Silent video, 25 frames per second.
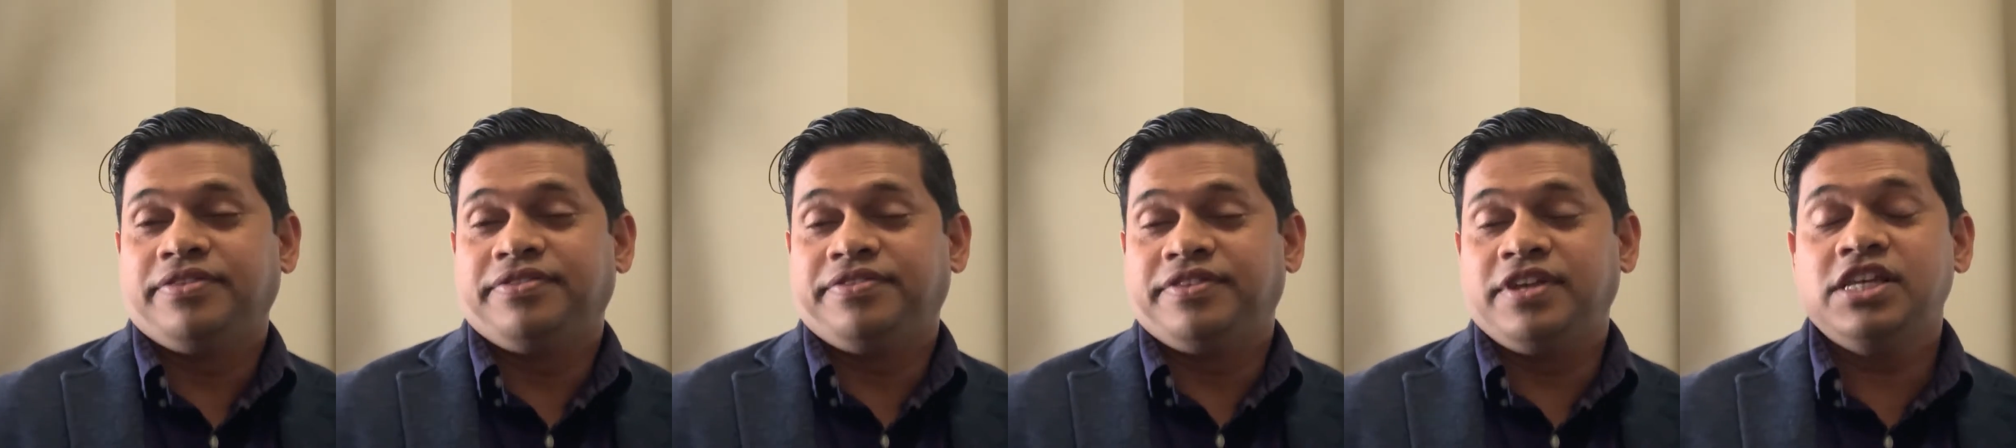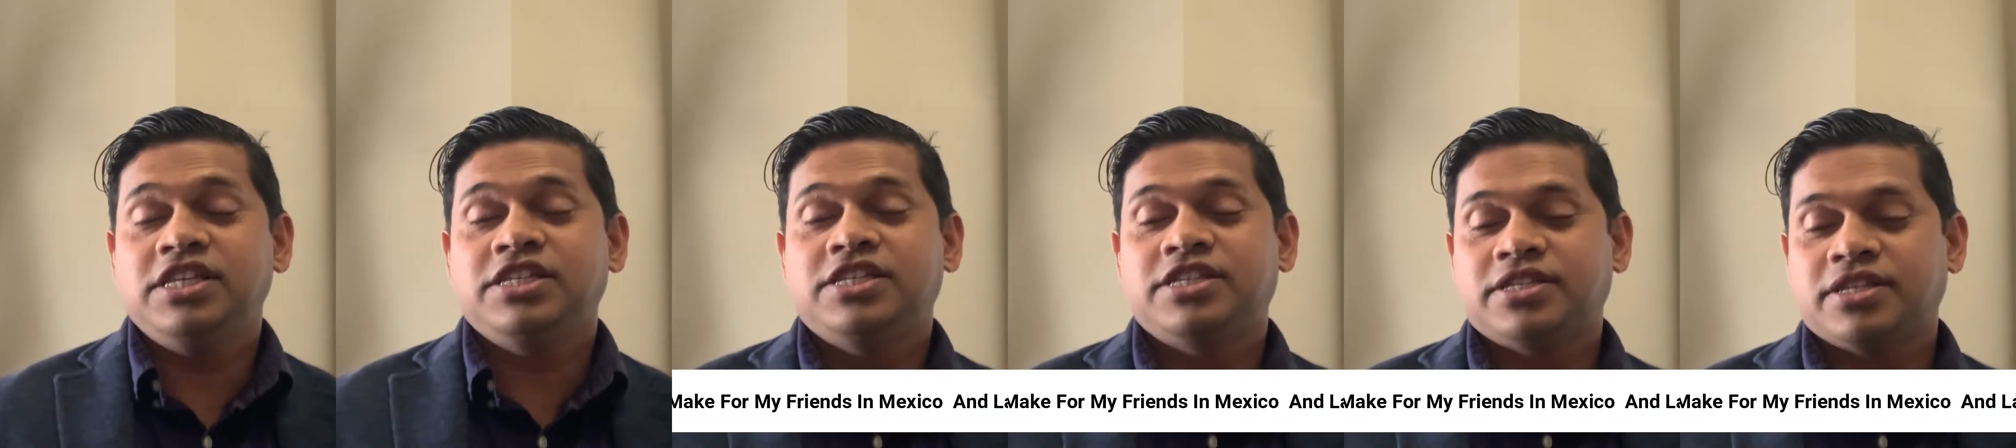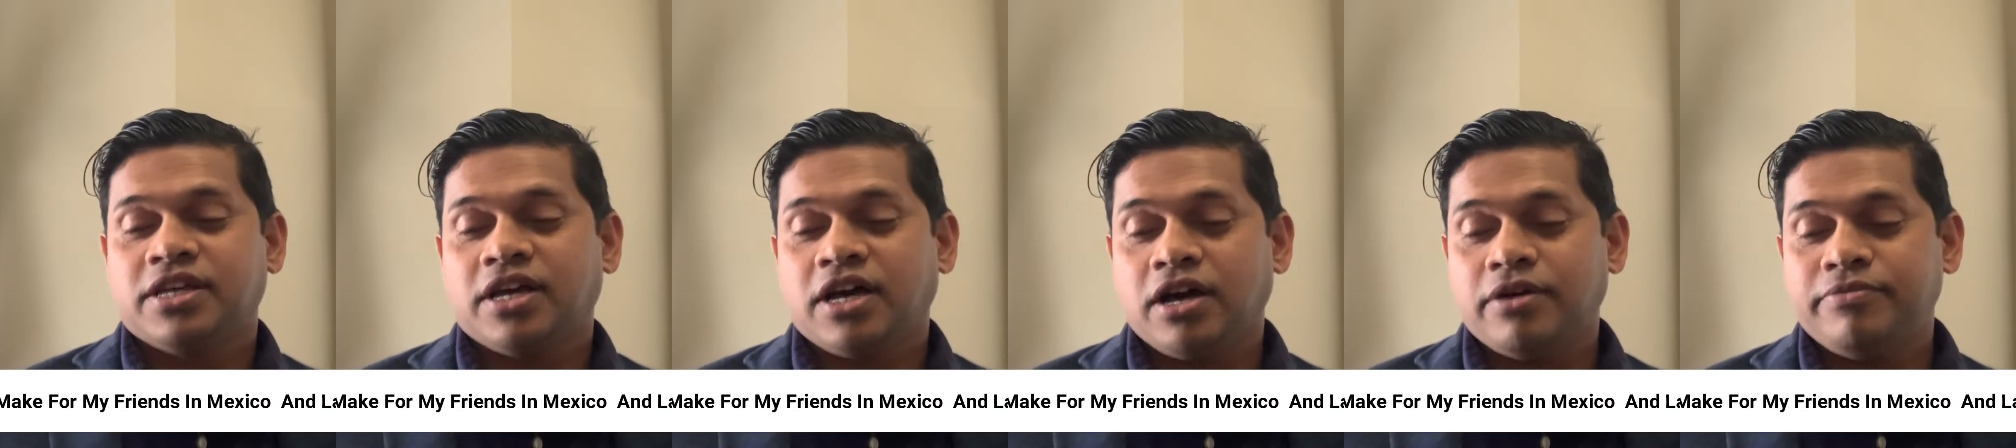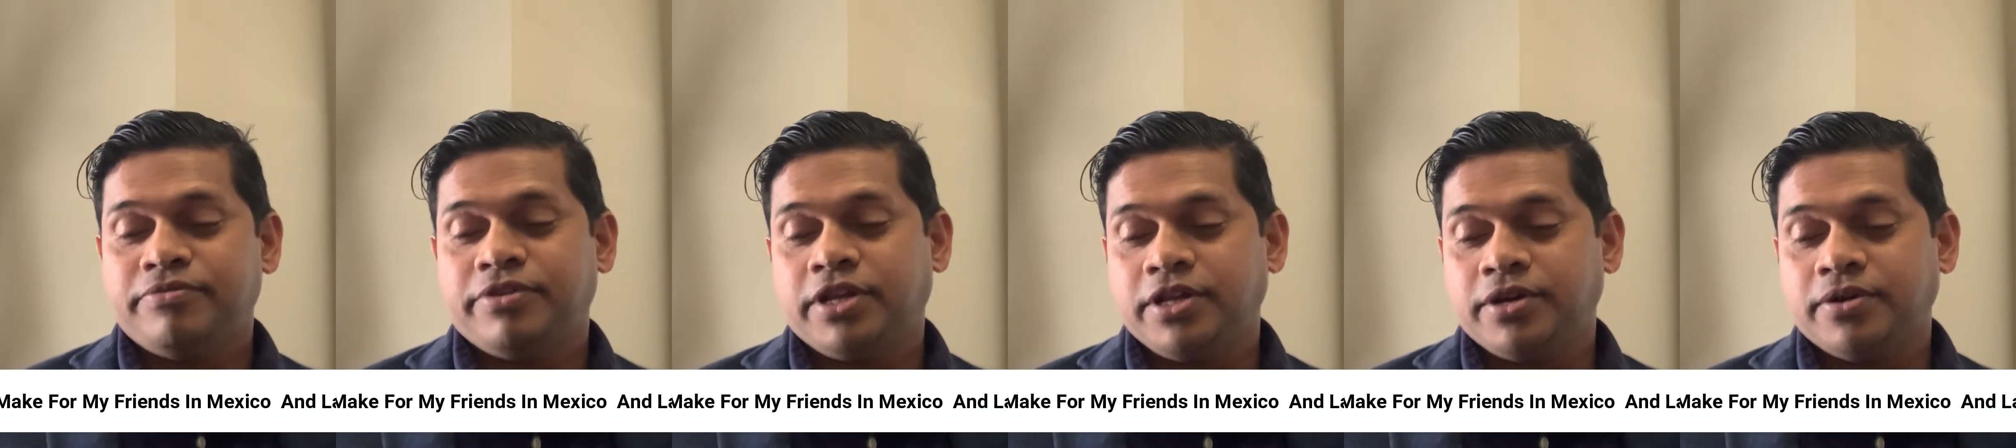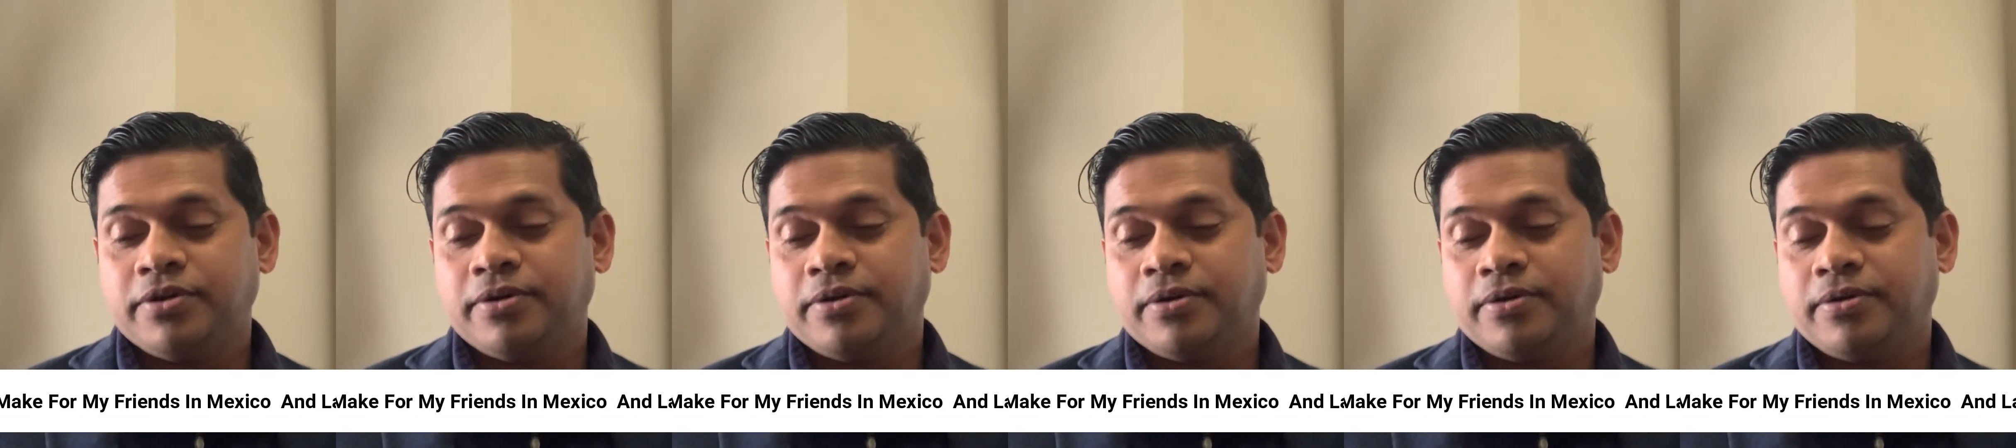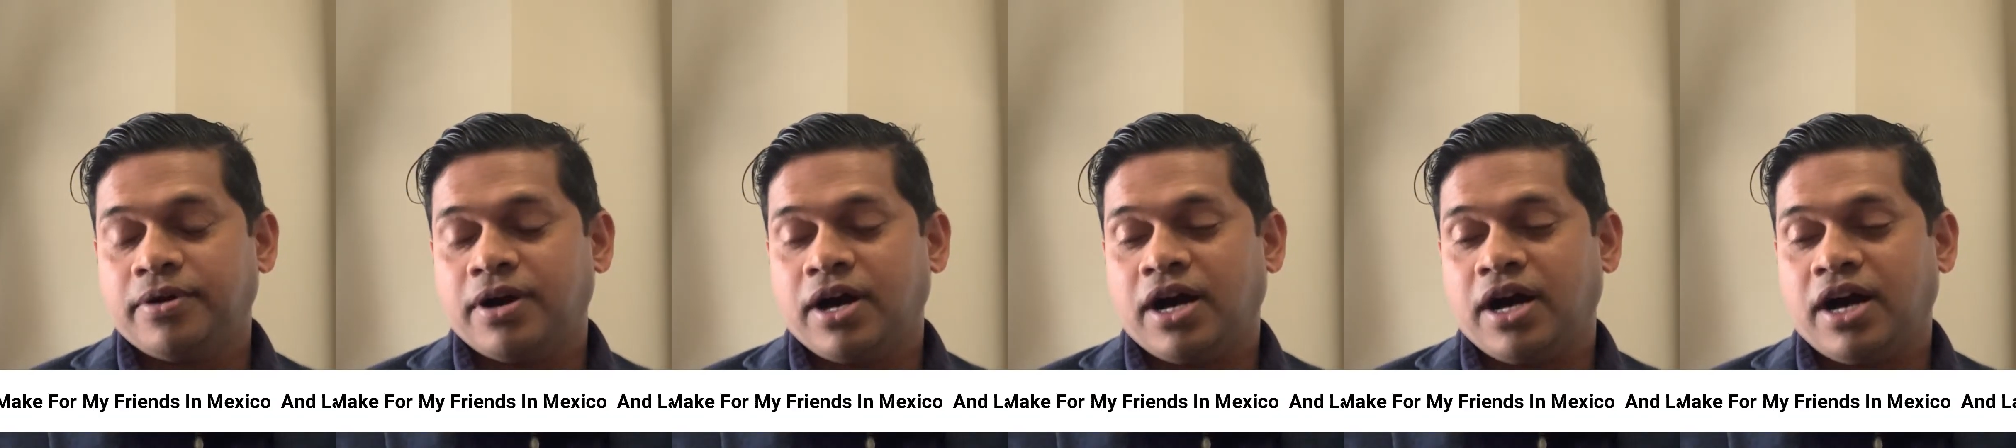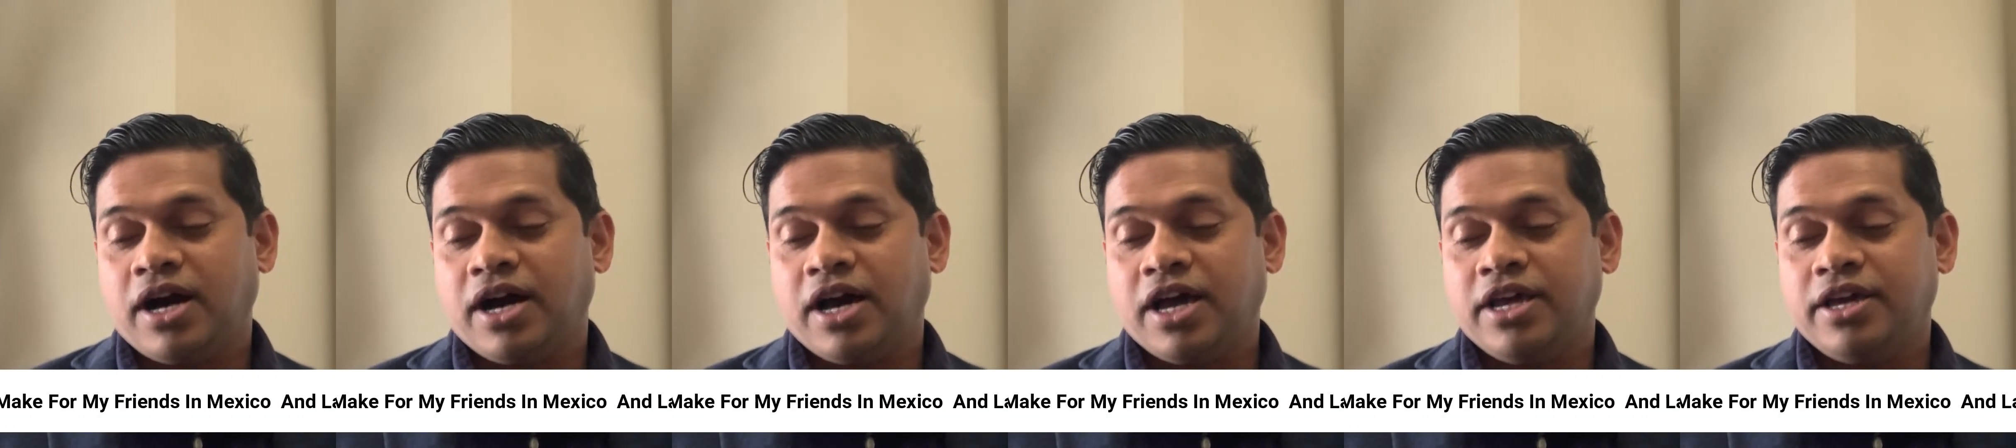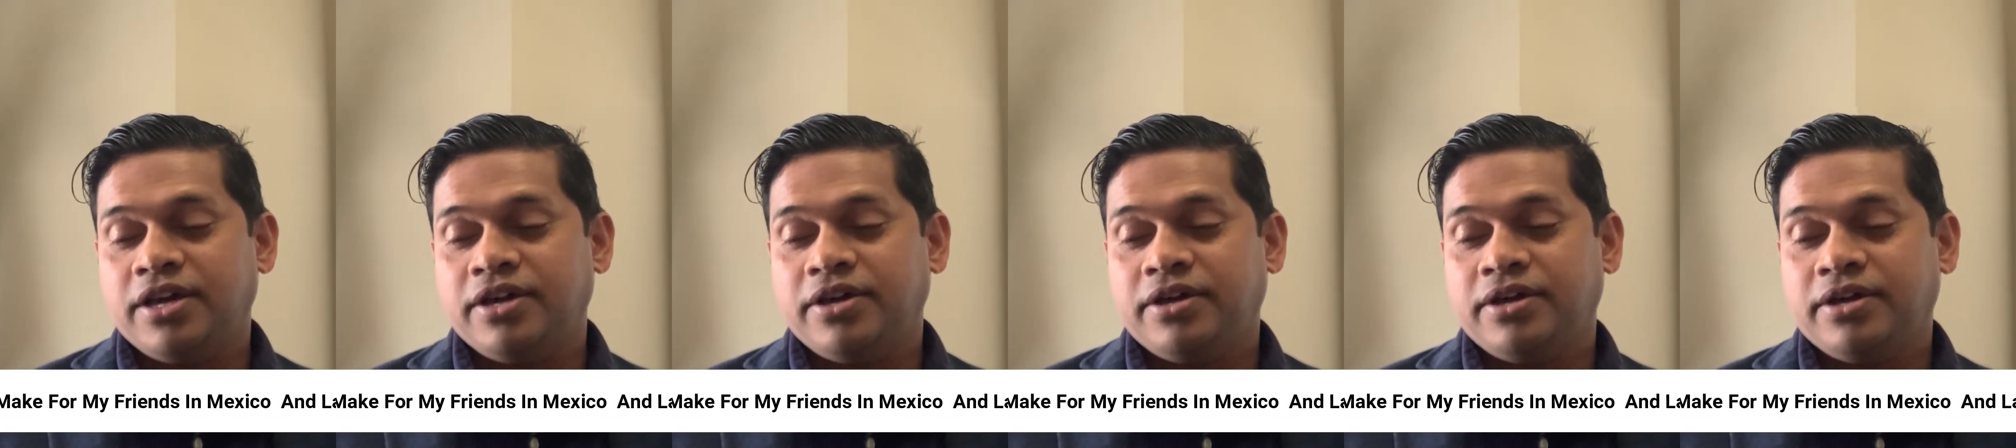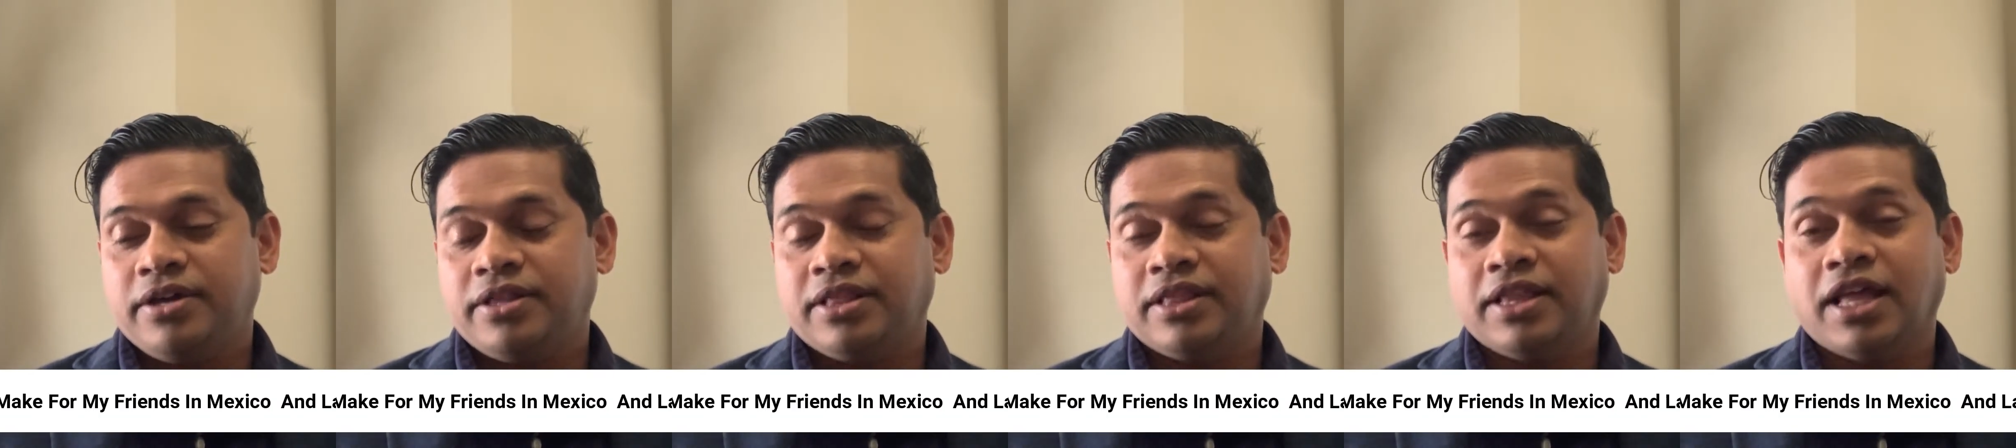this video I